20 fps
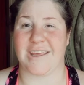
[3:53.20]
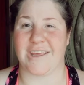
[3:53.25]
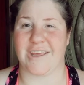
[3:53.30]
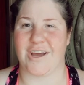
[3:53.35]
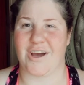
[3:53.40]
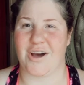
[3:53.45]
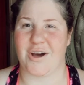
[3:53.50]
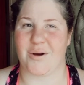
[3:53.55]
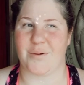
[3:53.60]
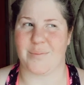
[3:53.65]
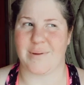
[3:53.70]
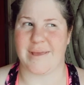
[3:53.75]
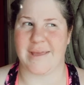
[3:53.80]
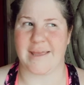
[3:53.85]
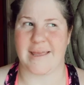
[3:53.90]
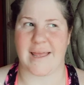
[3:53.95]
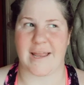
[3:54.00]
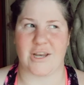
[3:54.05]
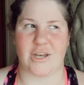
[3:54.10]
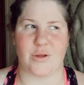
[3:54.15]
yeah, we
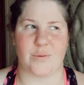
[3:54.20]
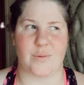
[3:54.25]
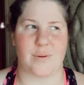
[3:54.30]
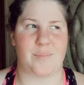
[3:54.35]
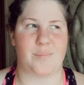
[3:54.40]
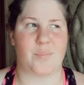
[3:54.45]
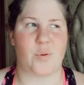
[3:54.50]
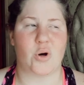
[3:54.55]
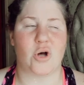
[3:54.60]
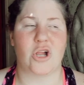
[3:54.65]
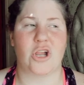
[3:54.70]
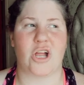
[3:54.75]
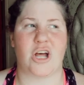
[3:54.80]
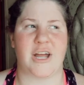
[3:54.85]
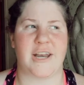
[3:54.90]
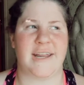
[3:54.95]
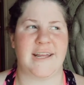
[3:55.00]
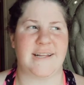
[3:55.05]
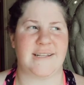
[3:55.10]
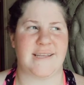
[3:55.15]
can do a poll
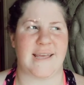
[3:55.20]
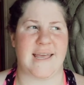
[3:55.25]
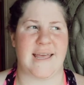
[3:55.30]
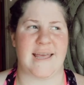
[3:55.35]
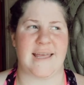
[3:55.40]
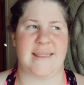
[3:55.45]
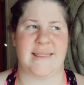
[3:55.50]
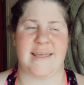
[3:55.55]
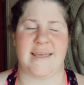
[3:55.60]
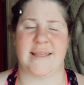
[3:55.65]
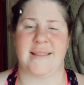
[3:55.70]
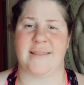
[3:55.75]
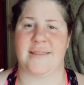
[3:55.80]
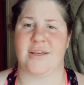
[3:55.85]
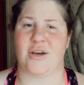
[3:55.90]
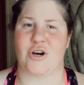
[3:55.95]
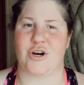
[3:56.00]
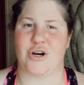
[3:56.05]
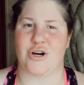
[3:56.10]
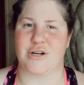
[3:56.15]
on it, and then
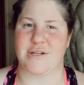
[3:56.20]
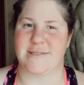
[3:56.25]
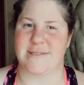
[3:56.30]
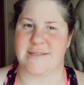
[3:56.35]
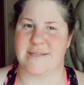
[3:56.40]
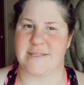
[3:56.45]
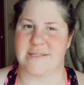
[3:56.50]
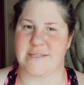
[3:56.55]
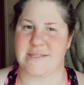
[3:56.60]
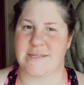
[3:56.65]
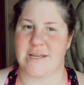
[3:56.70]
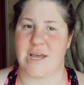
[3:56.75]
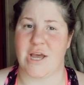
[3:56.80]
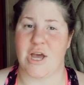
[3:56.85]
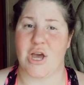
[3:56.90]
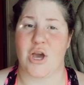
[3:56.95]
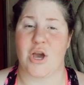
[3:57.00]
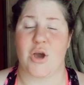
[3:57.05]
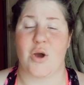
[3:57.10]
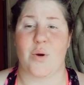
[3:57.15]
the artist
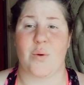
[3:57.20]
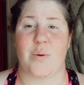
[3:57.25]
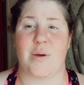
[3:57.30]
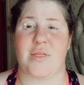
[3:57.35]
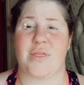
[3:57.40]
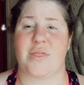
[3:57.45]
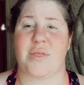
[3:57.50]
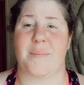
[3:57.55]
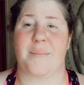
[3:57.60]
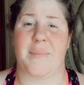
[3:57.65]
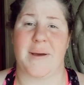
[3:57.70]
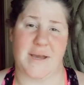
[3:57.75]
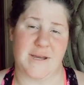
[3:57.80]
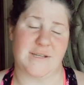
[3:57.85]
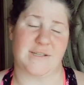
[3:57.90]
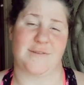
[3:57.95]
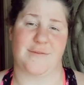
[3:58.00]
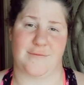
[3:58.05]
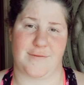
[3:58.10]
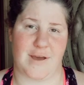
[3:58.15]
with the
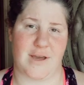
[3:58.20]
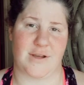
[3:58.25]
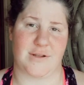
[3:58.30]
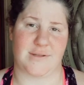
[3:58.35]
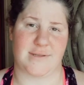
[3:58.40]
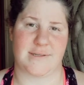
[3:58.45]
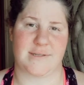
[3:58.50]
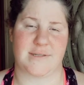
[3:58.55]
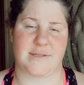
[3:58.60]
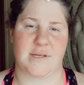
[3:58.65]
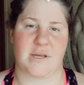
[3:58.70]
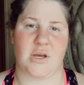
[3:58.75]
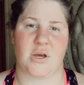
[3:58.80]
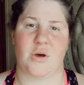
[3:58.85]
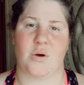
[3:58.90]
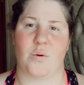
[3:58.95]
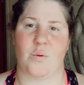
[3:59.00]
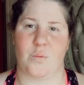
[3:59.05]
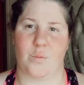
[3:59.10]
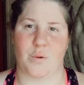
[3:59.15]
most votes
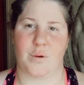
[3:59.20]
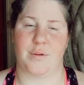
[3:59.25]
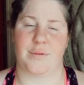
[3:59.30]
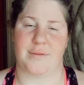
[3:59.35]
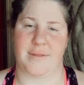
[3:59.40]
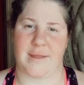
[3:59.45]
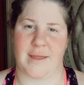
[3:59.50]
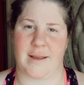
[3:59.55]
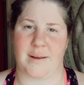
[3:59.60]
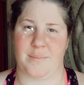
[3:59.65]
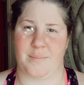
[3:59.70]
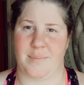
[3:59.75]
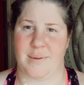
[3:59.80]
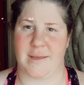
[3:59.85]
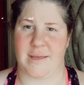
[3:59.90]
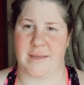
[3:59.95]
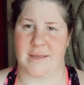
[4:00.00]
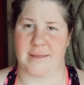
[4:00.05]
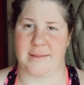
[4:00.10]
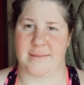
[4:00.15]
will then
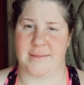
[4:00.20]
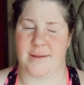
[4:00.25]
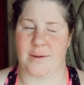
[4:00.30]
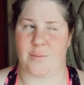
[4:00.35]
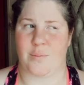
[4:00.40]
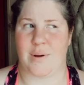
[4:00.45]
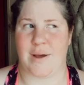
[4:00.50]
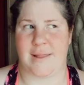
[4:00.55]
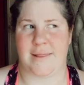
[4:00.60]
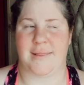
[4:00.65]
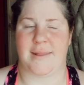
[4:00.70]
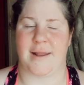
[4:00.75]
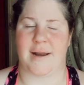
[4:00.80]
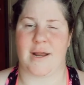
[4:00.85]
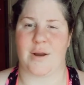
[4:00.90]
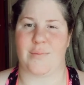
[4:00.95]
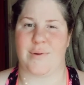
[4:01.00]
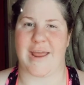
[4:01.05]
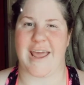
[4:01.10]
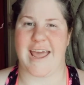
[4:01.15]
be the one that
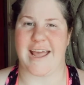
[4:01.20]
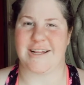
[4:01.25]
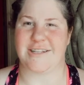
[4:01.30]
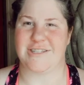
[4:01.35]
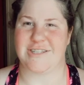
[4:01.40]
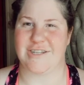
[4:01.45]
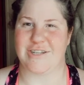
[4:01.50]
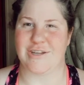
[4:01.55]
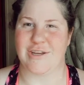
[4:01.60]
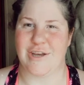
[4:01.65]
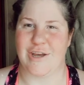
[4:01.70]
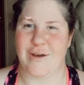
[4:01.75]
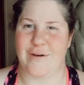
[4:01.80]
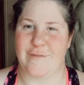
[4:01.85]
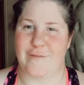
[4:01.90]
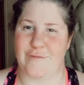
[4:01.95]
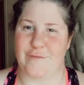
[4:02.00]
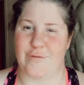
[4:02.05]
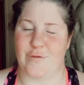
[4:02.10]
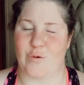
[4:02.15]
I react to
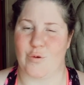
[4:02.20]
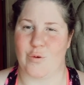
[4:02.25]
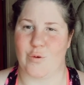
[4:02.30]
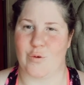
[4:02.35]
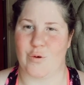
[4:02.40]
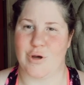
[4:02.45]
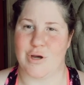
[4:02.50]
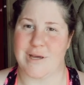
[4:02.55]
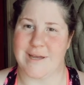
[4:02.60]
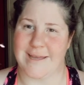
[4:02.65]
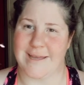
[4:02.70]
for